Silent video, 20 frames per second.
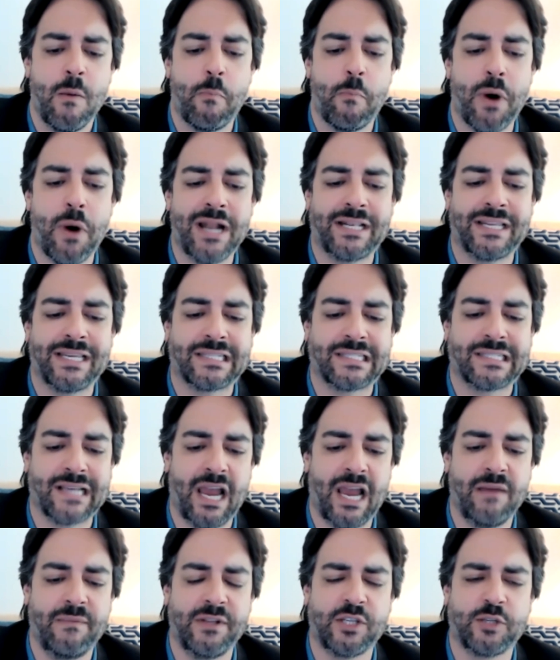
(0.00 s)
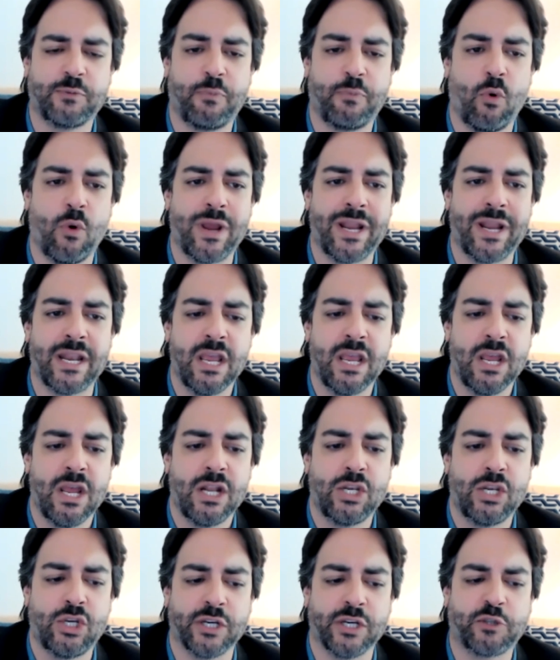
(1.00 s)
But to Simon's point,
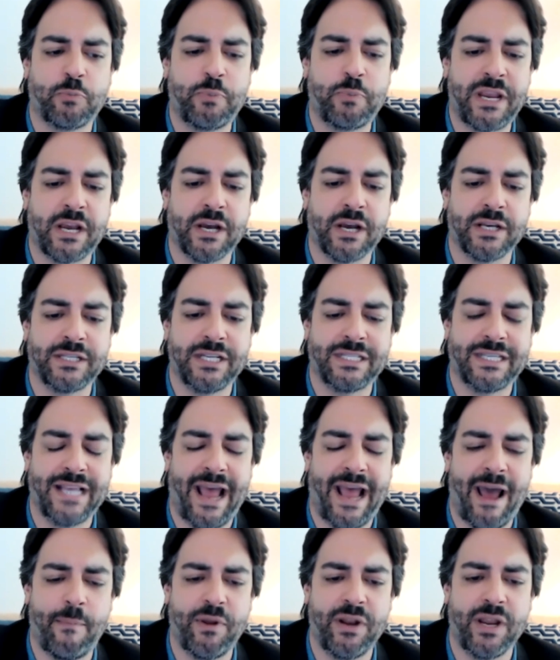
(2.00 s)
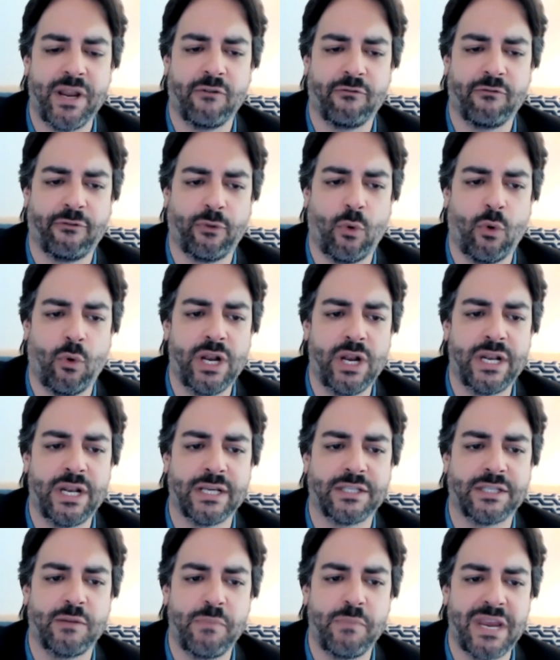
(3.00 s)
just because it's happening in Florida
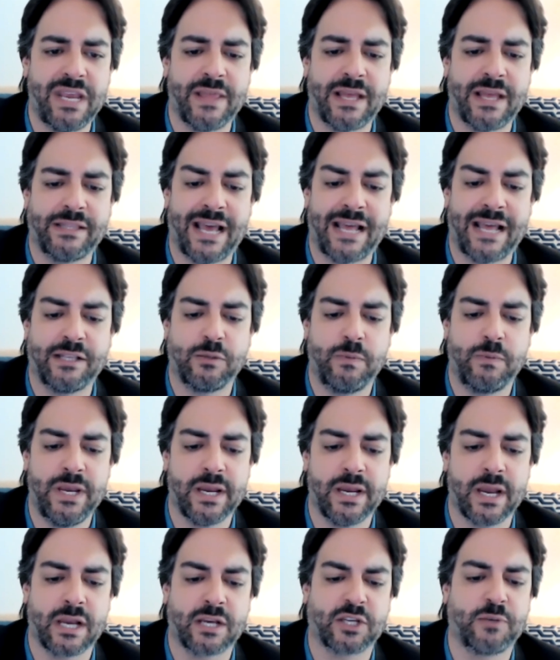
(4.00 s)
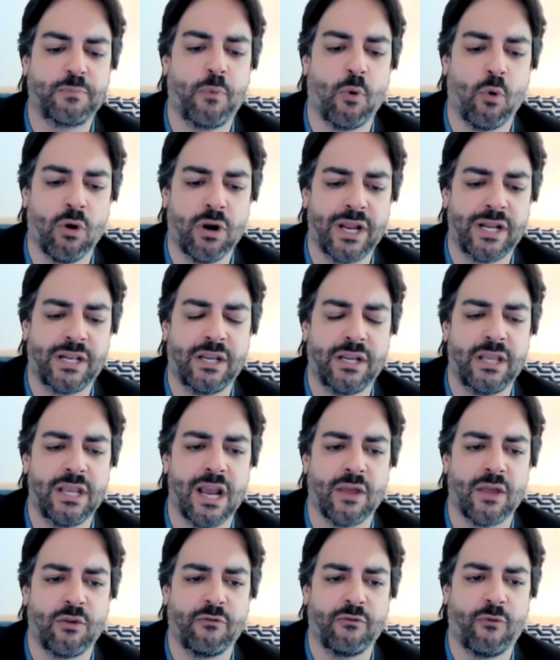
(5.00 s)
doesn't mean that that's being exported to the
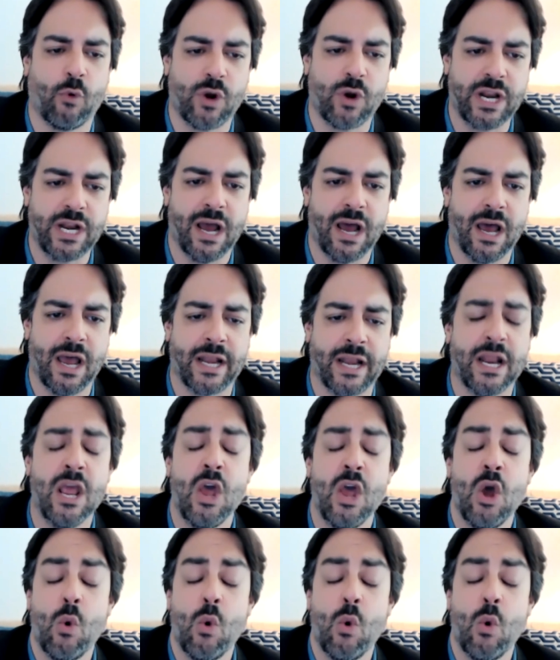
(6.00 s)
other 49.